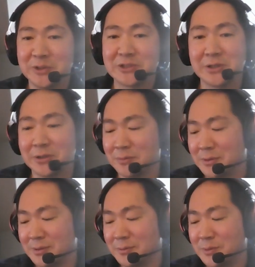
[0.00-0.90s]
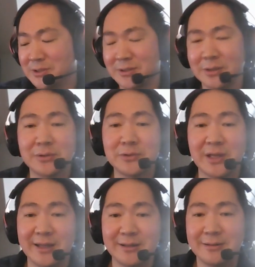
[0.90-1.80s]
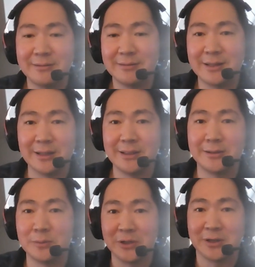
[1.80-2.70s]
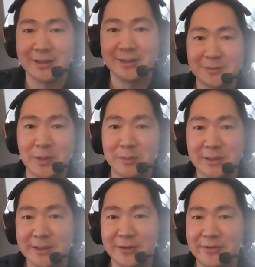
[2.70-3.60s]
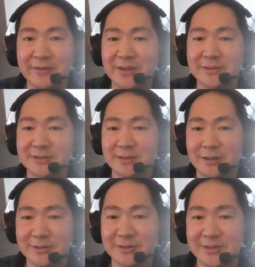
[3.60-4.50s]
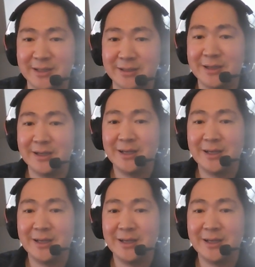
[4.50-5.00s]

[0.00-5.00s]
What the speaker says: should go, we should go do that legal work, probably $5,000,